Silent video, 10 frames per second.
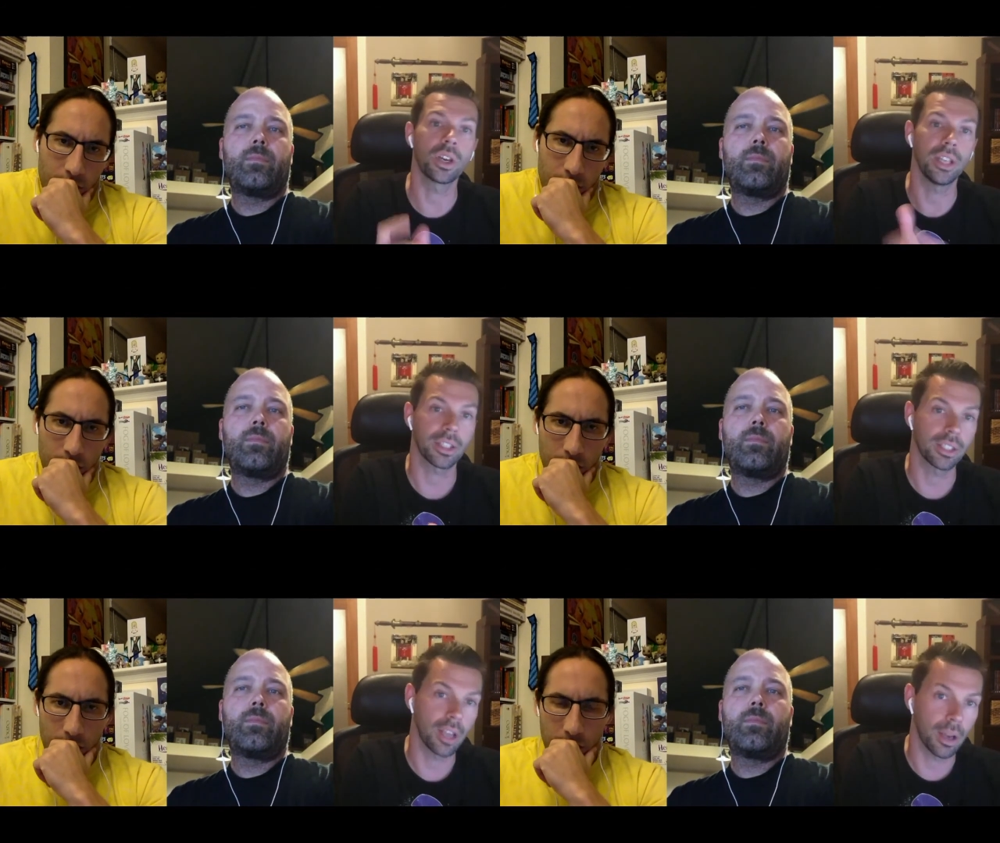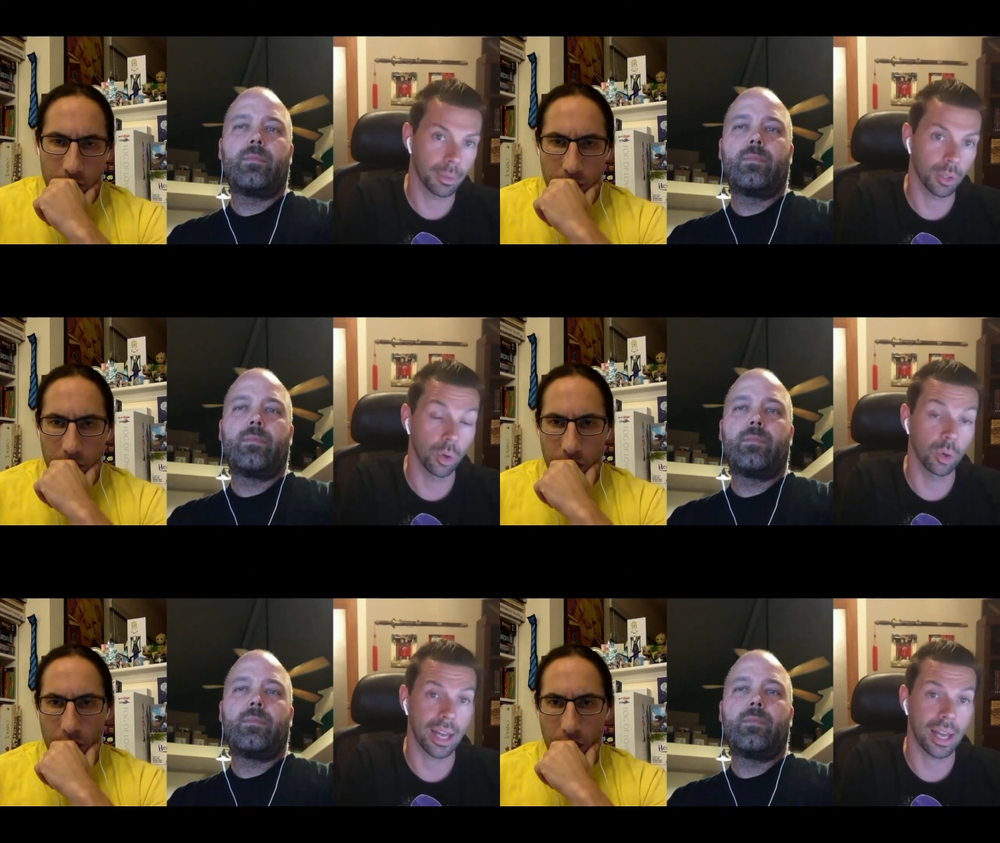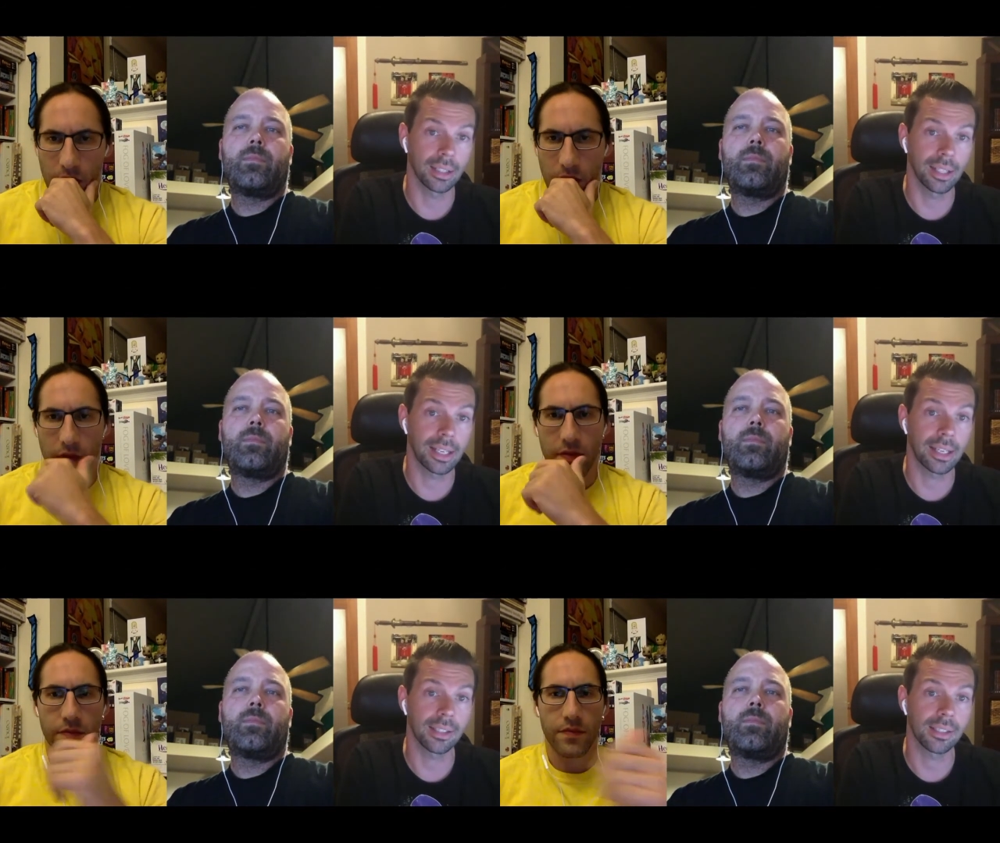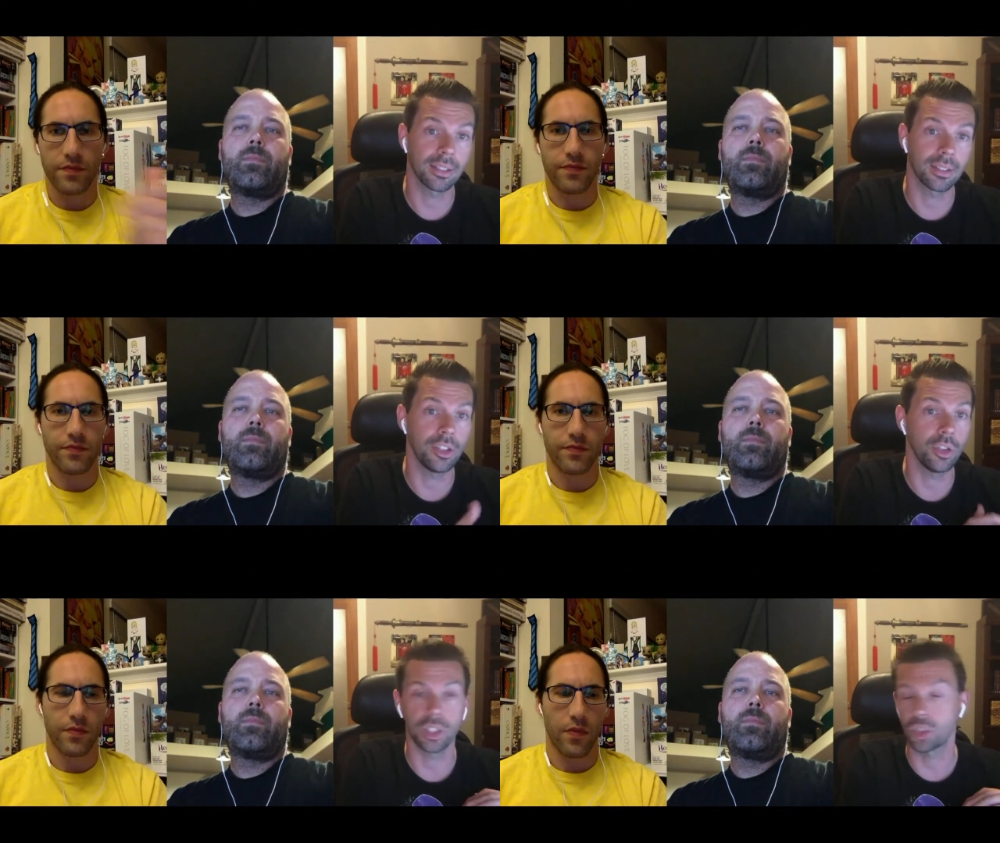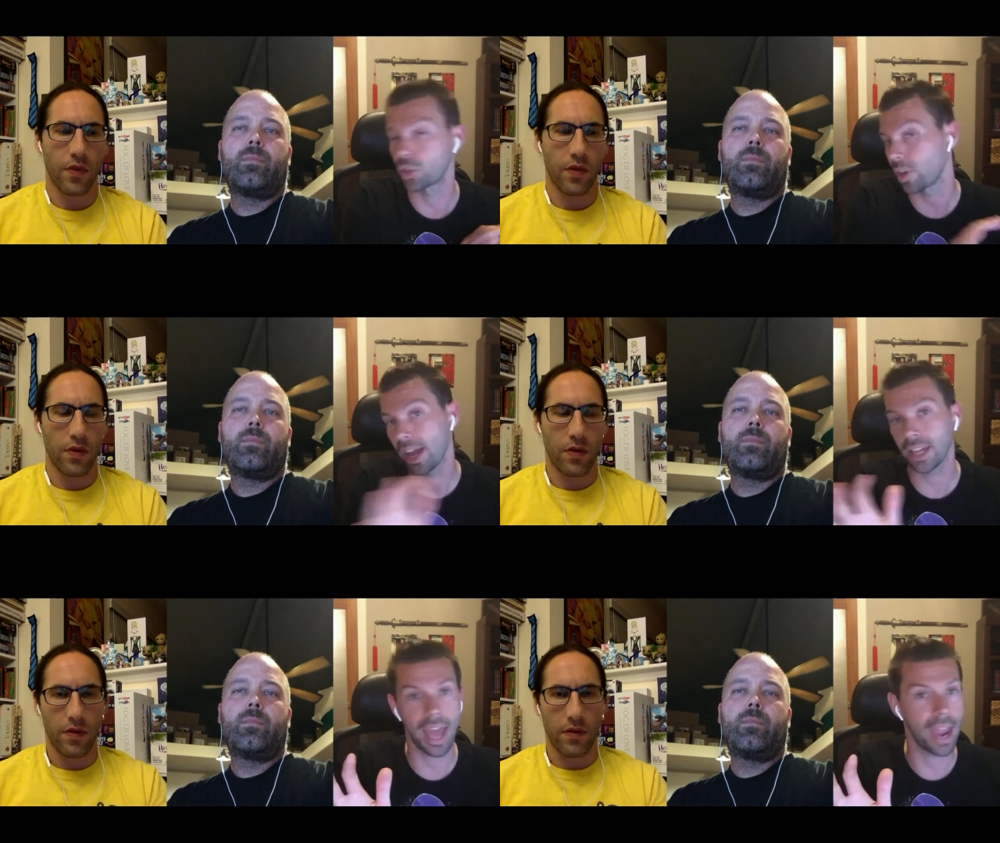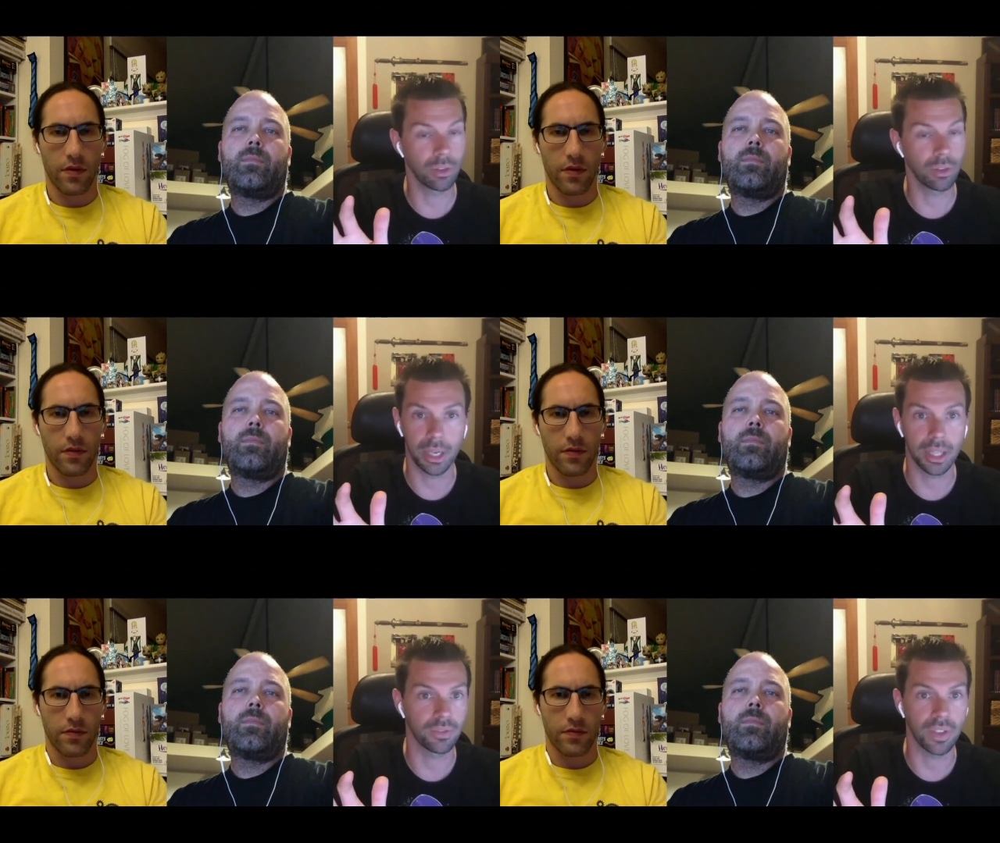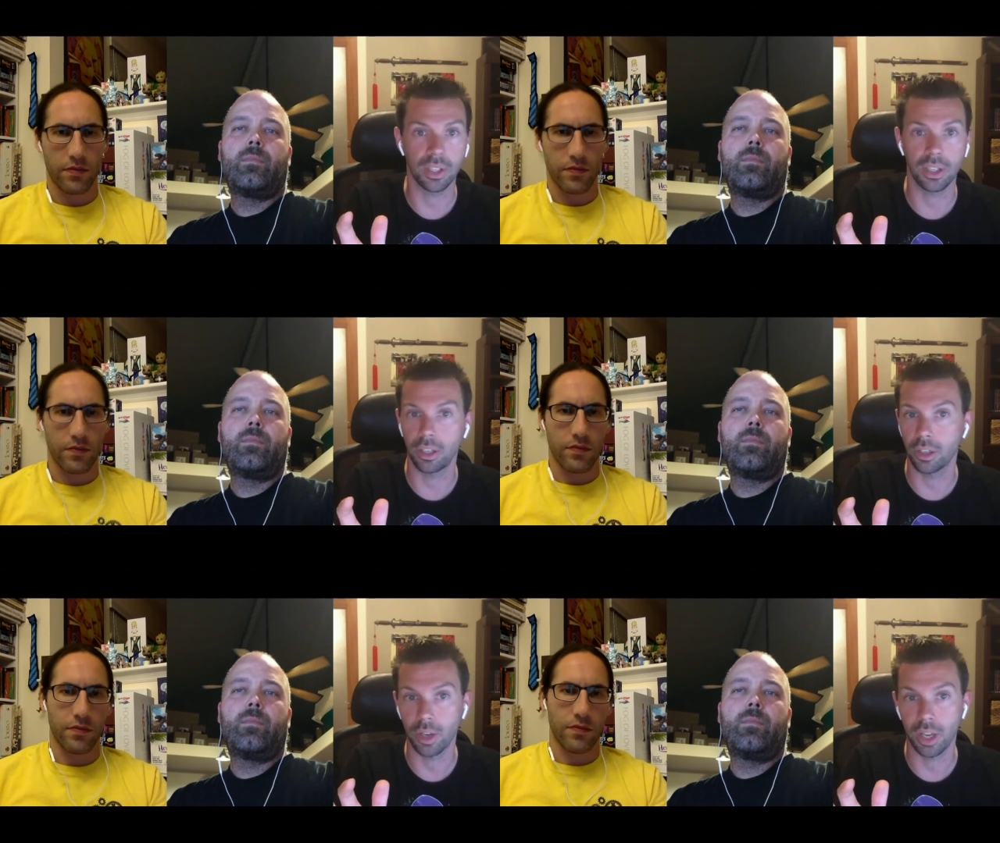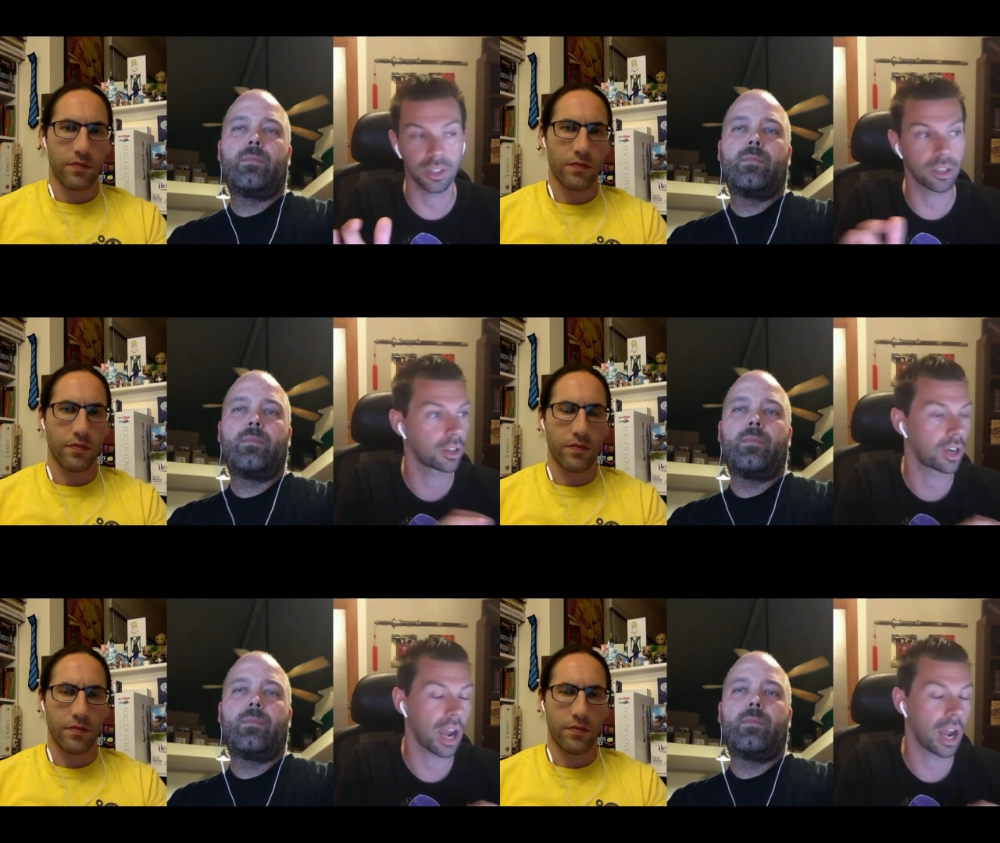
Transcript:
Speaker 1: you connect up Google Analytics, then you can track everybody that's visiting your Kickstarter,